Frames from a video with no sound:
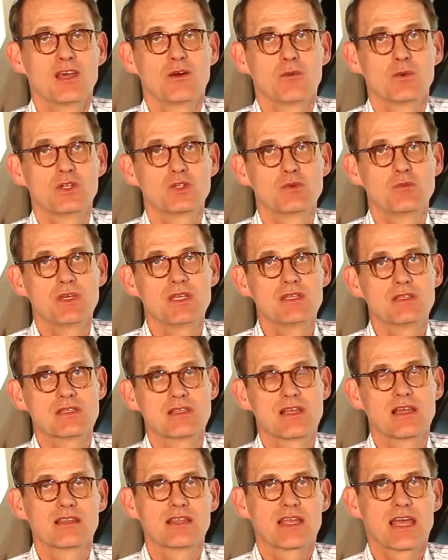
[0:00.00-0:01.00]
which means
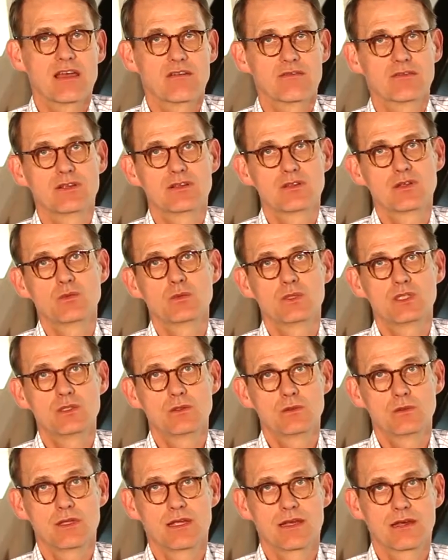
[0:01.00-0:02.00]
that everything we
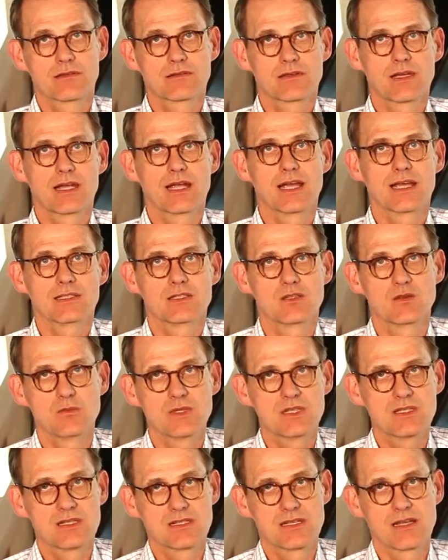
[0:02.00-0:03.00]
do in healthcare has to
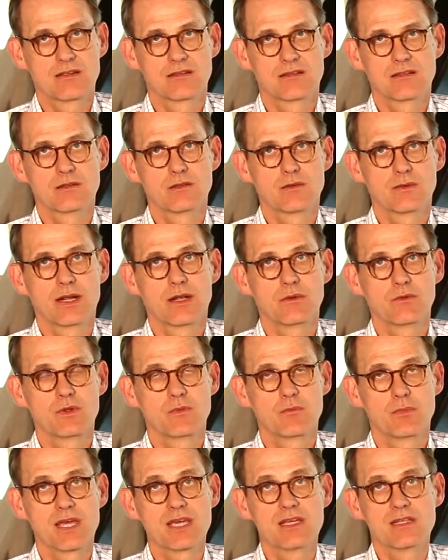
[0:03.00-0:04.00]
be centered around the
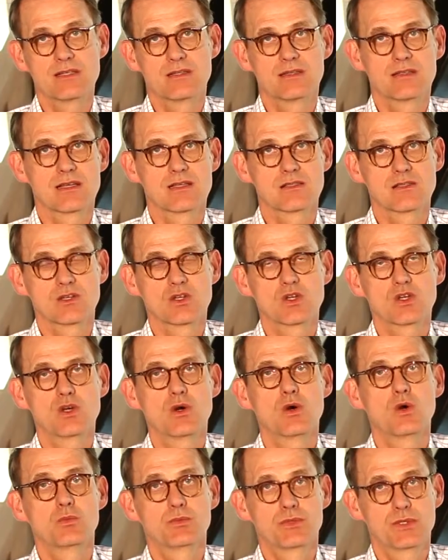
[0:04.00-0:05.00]
patient as a
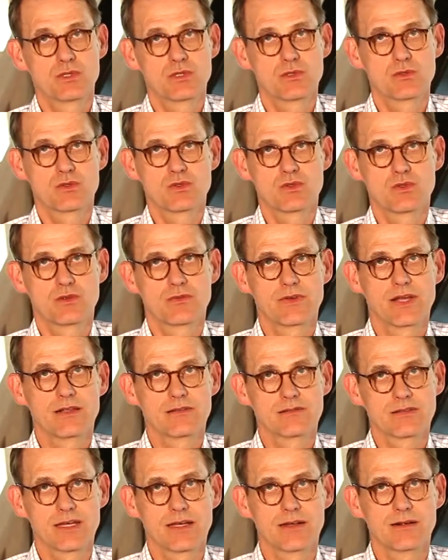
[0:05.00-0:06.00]
co-producer of
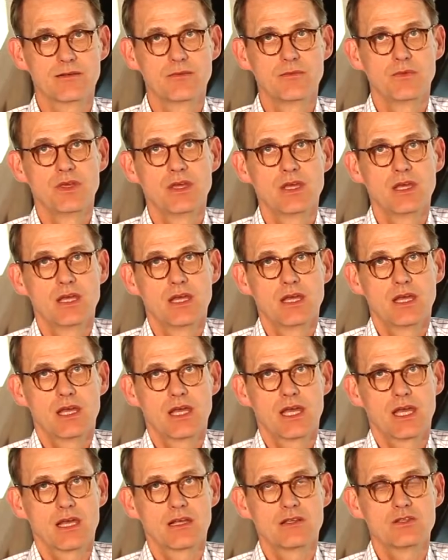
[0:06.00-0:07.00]
healthcare.
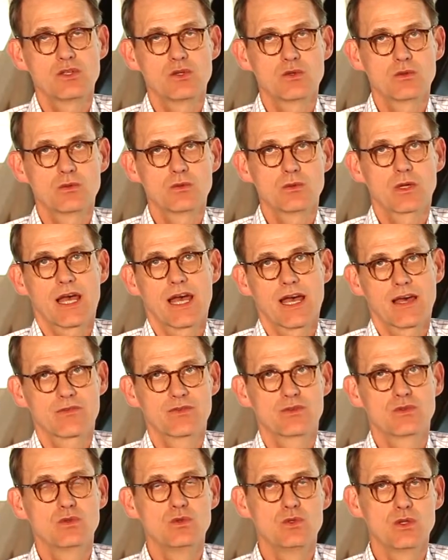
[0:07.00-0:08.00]
You have
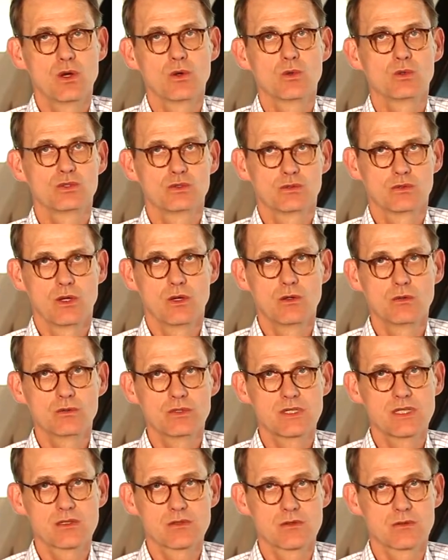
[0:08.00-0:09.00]
to know your own
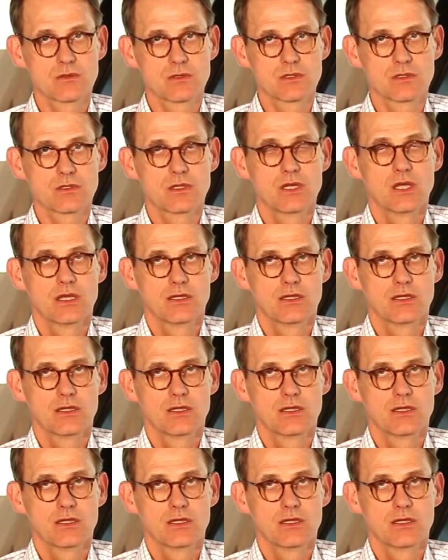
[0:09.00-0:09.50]
disorder,